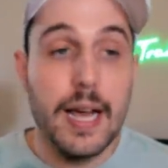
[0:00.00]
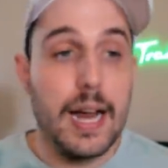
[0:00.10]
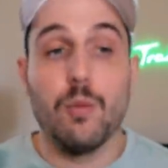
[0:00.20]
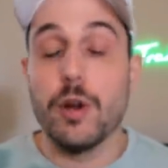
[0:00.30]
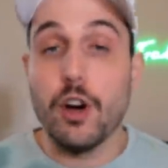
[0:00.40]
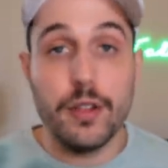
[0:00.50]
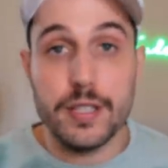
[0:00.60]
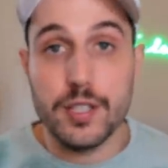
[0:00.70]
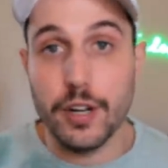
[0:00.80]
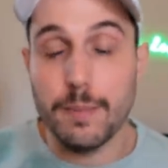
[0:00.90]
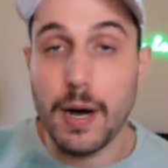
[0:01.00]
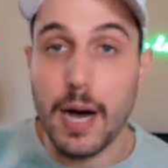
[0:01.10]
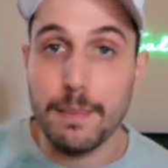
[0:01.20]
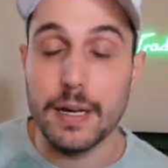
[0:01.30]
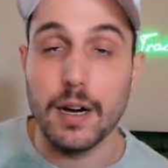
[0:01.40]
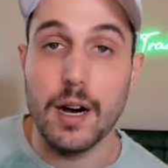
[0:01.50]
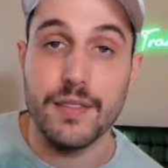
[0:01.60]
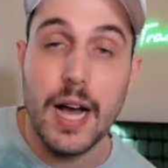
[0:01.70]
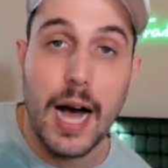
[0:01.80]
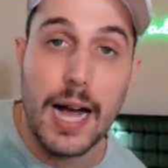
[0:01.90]
And when all this started popping
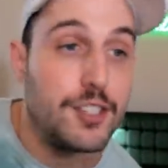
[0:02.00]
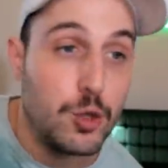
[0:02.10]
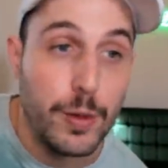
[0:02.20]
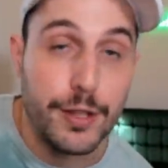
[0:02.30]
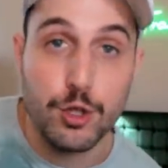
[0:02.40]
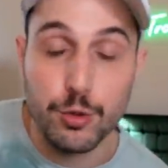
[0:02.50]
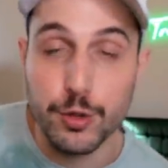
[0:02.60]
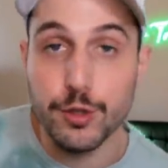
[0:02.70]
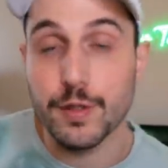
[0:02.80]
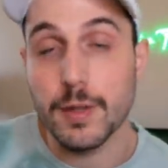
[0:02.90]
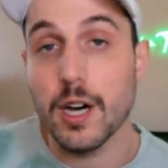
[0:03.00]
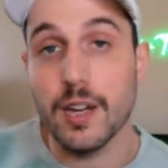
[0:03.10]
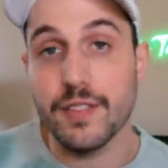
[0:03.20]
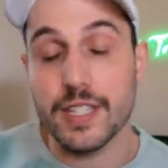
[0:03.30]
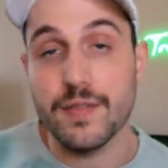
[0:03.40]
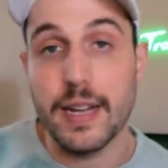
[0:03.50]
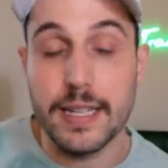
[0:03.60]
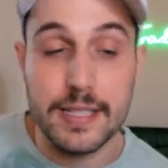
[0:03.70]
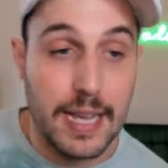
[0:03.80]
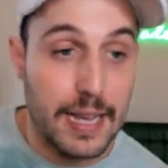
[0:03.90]
off, I just withdrew from Convex
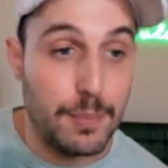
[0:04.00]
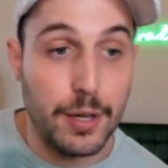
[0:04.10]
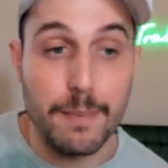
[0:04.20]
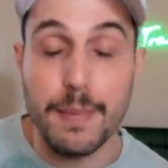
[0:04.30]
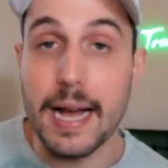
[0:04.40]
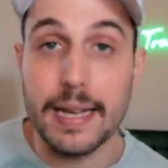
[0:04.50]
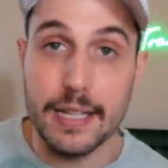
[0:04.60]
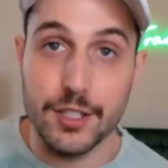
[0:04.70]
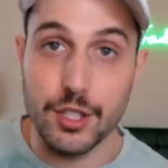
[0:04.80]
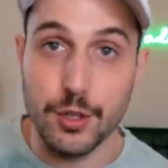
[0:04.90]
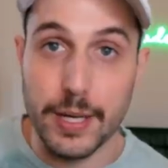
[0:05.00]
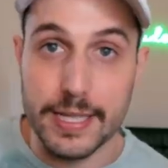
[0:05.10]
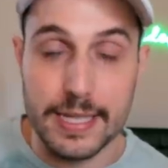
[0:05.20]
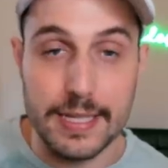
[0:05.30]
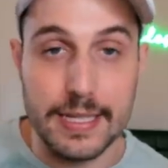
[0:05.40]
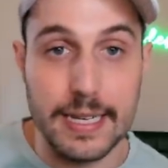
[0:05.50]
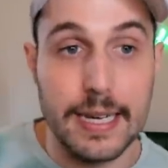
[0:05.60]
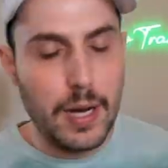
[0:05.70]
Finance and put it back into USDC.